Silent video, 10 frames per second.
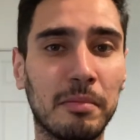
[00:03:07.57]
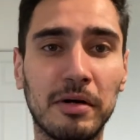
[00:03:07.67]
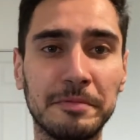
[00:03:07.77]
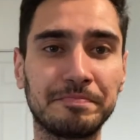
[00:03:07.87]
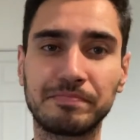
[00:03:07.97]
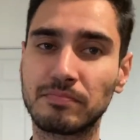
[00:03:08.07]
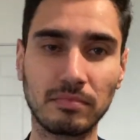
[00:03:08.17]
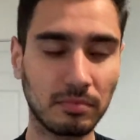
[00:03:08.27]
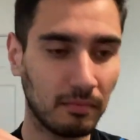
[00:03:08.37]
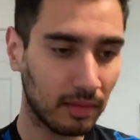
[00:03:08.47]
But
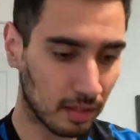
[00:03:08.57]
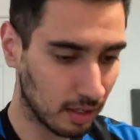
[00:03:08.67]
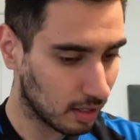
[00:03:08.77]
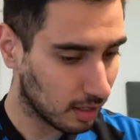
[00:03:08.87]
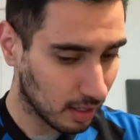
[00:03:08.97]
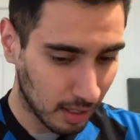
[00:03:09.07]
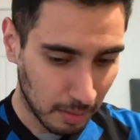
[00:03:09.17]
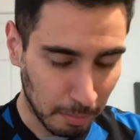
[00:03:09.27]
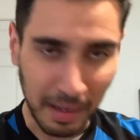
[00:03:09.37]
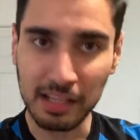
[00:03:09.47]

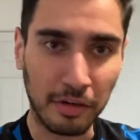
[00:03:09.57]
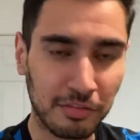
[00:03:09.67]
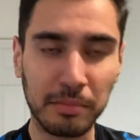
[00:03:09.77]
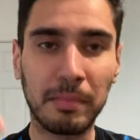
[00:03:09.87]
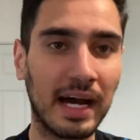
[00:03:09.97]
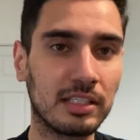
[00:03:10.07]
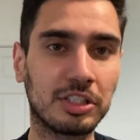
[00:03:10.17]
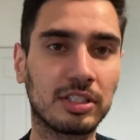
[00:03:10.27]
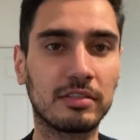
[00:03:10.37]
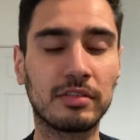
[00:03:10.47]
man of the
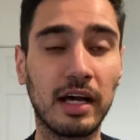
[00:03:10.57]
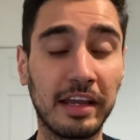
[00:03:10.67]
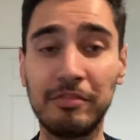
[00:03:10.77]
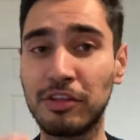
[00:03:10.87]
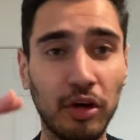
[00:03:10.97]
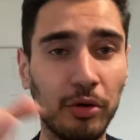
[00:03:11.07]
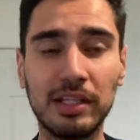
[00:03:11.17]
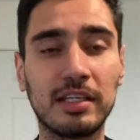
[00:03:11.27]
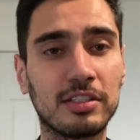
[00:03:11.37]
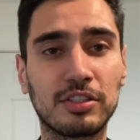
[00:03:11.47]
match, even though he
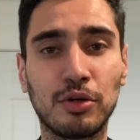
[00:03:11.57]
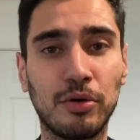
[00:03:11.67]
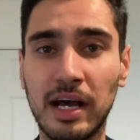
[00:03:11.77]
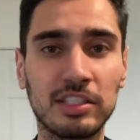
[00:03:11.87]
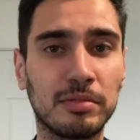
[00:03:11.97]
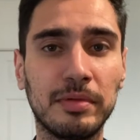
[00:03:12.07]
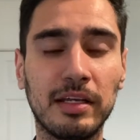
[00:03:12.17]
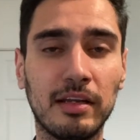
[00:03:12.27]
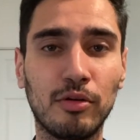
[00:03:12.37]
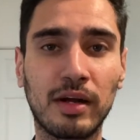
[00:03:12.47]
didn't score, it has to
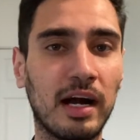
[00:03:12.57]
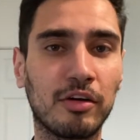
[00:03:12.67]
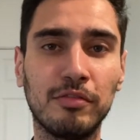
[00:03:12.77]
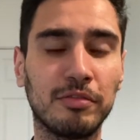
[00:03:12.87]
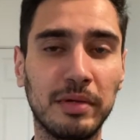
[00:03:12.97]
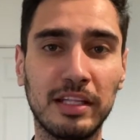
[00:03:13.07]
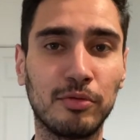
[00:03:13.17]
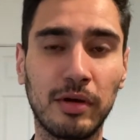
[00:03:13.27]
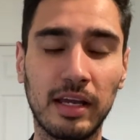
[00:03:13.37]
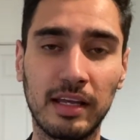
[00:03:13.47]
be Lukaku for me. The
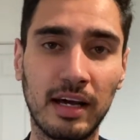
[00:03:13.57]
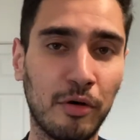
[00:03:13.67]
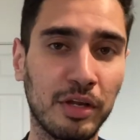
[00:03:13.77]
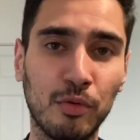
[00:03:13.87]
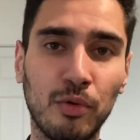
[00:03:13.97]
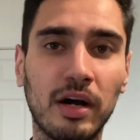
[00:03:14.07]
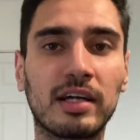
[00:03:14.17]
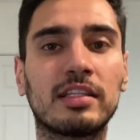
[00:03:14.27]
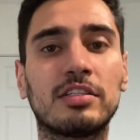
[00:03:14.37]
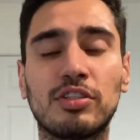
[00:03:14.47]
way how he
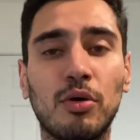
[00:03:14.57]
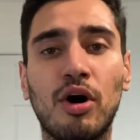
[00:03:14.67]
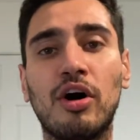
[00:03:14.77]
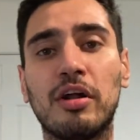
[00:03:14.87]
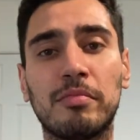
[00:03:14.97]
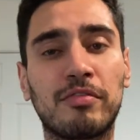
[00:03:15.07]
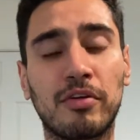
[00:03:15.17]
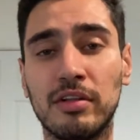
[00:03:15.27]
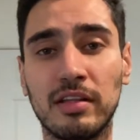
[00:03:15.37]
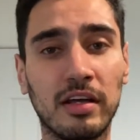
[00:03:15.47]
worked so hard up
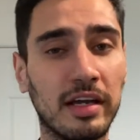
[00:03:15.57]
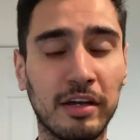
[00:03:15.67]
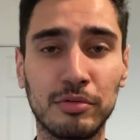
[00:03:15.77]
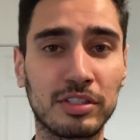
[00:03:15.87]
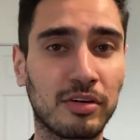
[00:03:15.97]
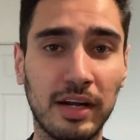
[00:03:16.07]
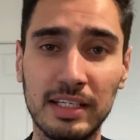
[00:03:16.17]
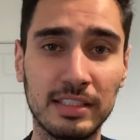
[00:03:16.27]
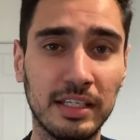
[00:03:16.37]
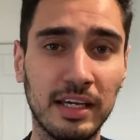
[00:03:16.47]
front, like, it was
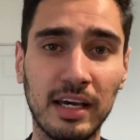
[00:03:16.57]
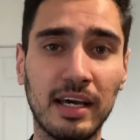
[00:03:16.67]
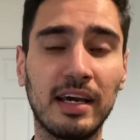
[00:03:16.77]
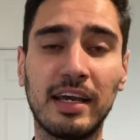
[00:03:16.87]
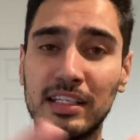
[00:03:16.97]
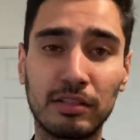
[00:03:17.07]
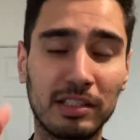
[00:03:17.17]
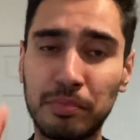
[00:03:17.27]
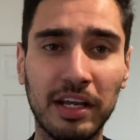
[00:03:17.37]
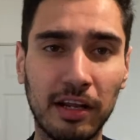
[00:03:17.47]
crazy. It's
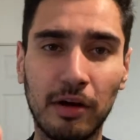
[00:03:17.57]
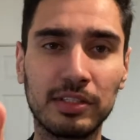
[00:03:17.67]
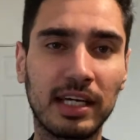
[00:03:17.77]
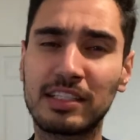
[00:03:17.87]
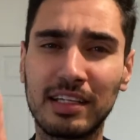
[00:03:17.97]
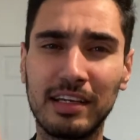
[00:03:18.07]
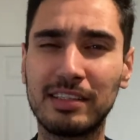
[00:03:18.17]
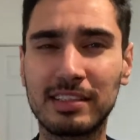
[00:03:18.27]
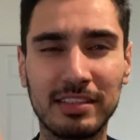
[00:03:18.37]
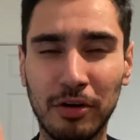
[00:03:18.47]
pretty close, actually.
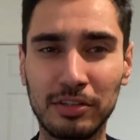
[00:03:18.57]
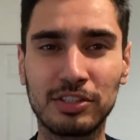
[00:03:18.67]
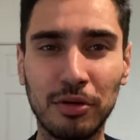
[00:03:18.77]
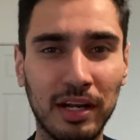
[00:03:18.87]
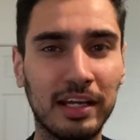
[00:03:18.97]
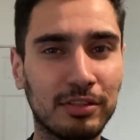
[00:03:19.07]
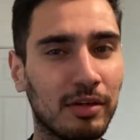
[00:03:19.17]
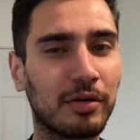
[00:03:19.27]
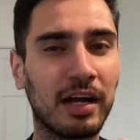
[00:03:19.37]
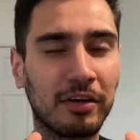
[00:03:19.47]
It's not so clear to
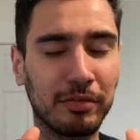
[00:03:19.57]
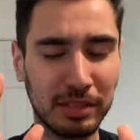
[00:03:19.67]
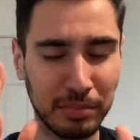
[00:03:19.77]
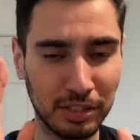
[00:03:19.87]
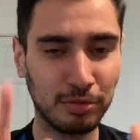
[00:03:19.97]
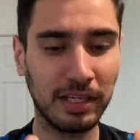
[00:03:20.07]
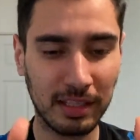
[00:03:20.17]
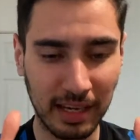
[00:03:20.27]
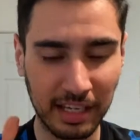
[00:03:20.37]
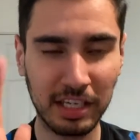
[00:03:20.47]
Lukaku. It's between
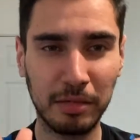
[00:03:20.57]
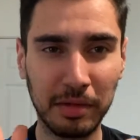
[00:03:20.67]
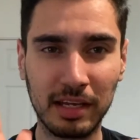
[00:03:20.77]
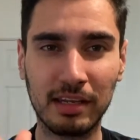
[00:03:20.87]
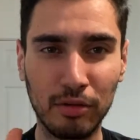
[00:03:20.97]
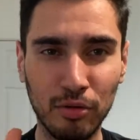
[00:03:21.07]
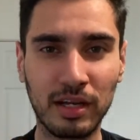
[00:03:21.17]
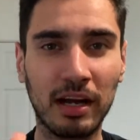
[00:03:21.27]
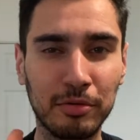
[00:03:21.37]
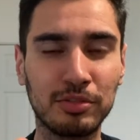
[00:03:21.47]
Hakimi and
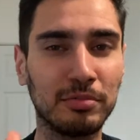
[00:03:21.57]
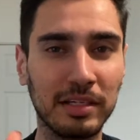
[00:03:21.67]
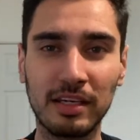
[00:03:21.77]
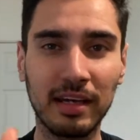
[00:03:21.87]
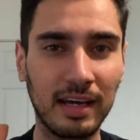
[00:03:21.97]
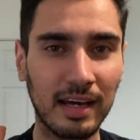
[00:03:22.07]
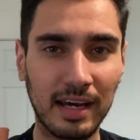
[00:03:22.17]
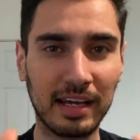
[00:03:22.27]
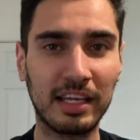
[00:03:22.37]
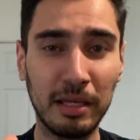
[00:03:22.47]
Lukaku to me.
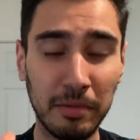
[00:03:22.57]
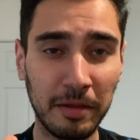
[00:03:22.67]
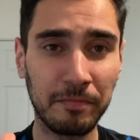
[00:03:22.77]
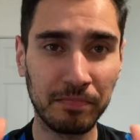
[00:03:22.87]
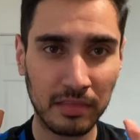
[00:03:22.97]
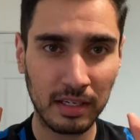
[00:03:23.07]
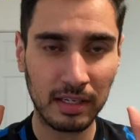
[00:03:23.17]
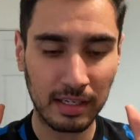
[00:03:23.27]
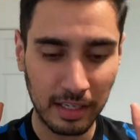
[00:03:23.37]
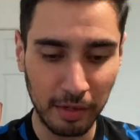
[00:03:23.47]
Hakimi,
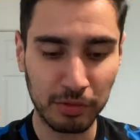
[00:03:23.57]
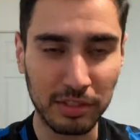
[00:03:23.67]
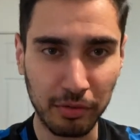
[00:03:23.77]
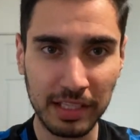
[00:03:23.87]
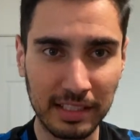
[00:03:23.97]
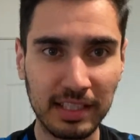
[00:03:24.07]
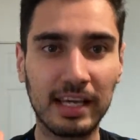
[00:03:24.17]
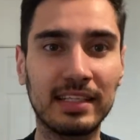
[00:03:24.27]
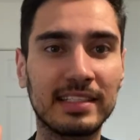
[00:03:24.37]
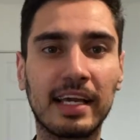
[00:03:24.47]
he was the reason that
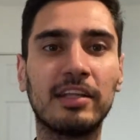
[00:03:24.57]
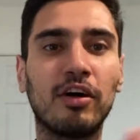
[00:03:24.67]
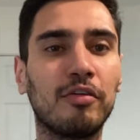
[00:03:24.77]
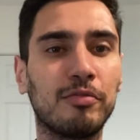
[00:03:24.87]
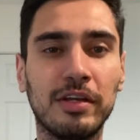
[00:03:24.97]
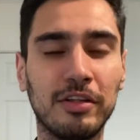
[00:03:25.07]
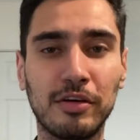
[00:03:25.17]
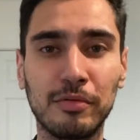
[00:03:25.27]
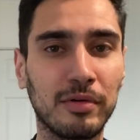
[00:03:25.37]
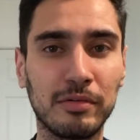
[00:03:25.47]
in the second half,
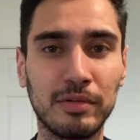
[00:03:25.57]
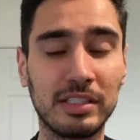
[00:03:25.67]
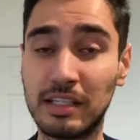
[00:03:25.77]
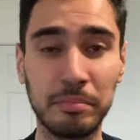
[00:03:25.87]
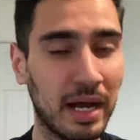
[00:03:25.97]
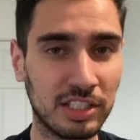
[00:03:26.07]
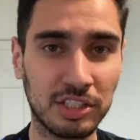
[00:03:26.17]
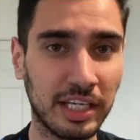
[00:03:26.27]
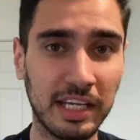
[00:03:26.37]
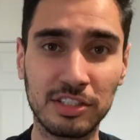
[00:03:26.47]
the match
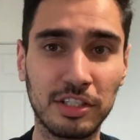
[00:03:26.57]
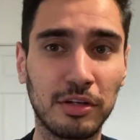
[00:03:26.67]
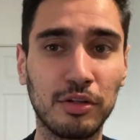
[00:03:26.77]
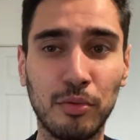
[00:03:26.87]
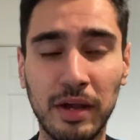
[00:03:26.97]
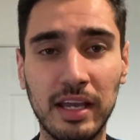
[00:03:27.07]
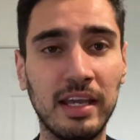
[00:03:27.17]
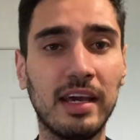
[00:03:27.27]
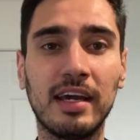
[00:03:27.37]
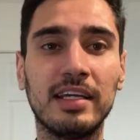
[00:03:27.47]
changed. You know, the way
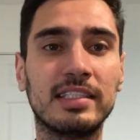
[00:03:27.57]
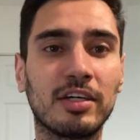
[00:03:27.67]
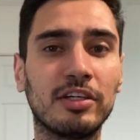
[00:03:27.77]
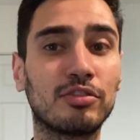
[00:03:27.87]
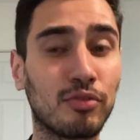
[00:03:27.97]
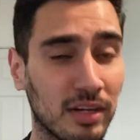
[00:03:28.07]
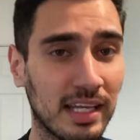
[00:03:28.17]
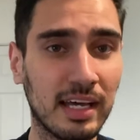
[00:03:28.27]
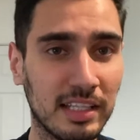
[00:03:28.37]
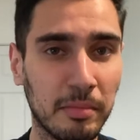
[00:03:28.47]
he started to run
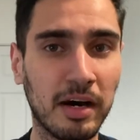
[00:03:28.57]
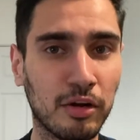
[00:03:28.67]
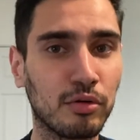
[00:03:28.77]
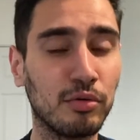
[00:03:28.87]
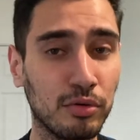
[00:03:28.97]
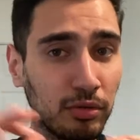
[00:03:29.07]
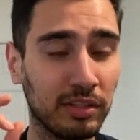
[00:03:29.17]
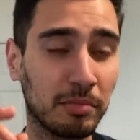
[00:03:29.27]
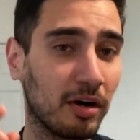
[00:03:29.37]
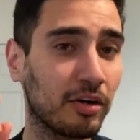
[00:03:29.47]
at
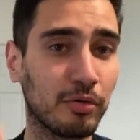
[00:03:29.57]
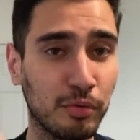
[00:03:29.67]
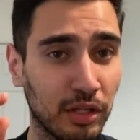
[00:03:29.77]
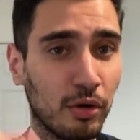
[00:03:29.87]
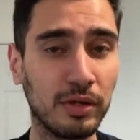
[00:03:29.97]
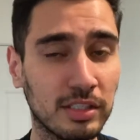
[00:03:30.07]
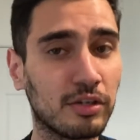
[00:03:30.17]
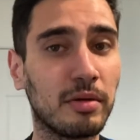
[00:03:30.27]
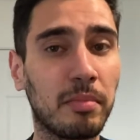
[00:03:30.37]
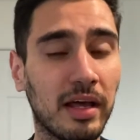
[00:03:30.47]
DiMarco, we know he's a
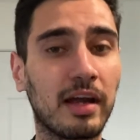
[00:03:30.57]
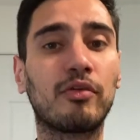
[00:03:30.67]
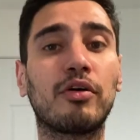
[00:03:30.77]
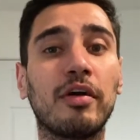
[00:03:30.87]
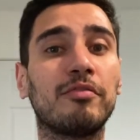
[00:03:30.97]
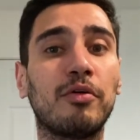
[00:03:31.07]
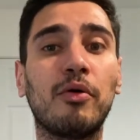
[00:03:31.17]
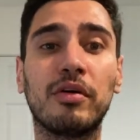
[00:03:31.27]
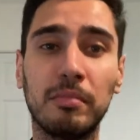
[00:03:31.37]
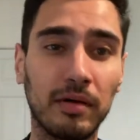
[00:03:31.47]
good player going
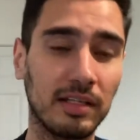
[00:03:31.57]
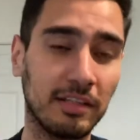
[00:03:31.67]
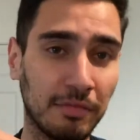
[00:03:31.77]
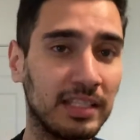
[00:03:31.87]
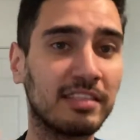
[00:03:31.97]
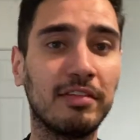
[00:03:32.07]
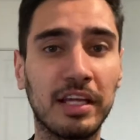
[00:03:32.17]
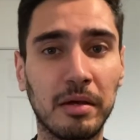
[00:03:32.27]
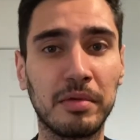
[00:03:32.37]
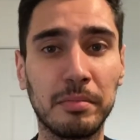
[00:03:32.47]
forward, but defensively he
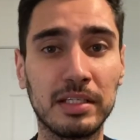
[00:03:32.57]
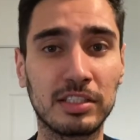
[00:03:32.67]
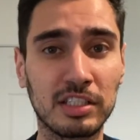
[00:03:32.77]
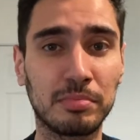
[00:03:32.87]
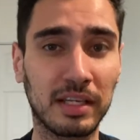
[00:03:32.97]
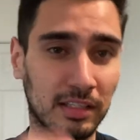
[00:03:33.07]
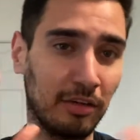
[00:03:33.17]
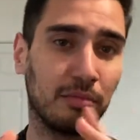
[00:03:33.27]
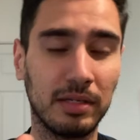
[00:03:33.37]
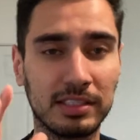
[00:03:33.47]
can be a bit suspect, a
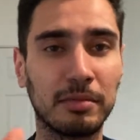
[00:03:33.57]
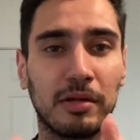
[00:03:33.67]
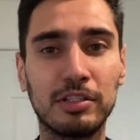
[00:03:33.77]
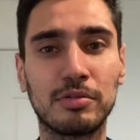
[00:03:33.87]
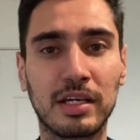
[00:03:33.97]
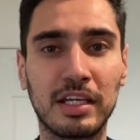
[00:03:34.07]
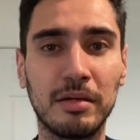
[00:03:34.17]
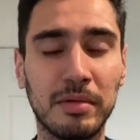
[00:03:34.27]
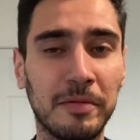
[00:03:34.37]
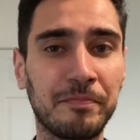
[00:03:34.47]
little bit similar to
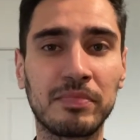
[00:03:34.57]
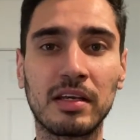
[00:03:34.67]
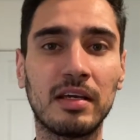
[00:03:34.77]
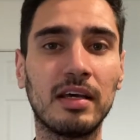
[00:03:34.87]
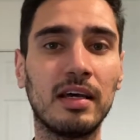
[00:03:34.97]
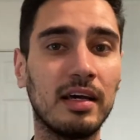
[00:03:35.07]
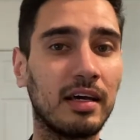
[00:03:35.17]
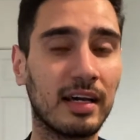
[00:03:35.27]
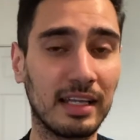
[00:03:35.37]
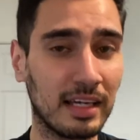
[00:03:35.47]
Hakimi.
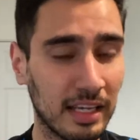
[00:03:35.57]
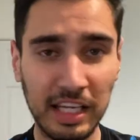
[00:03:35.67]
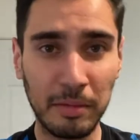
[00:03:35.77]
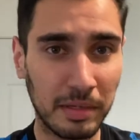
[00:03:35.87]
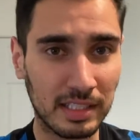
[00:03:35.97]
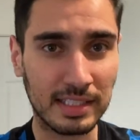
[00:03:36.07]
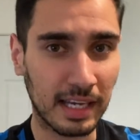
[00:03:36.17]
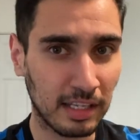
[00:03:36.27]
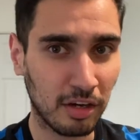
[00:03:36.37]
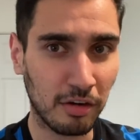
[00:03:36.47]
And Hakimi in the
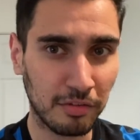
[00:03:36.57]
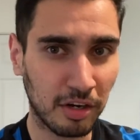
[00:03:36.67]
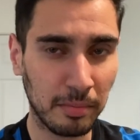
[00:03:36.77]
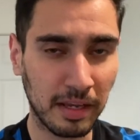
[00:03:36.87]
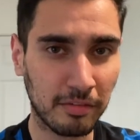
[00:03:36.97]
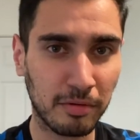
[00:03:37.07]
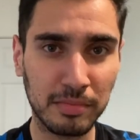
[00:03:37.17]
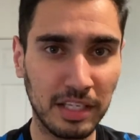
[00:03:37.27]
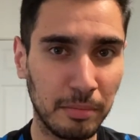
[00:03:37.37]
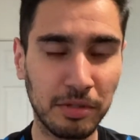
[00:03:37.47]
second half, coming from
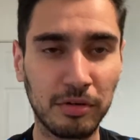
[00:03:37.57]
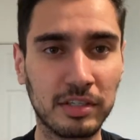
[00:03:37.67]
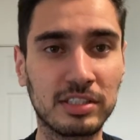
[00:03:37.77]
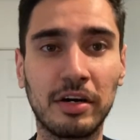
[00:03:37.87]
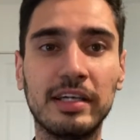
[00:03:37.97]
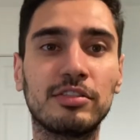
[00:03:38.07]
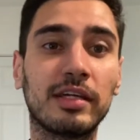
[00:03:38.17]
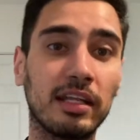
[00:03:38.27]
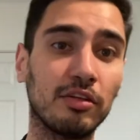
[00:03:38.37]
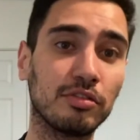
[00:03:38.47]
deep, you know, starting to
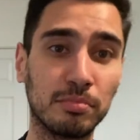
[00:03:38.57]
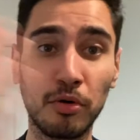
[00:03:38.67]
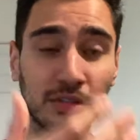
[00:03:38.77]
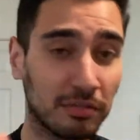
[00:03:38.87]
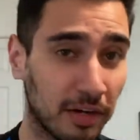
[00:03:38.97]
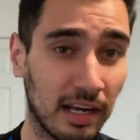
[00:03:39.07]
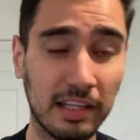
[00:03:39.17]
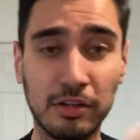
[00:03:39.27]
get those balls finally.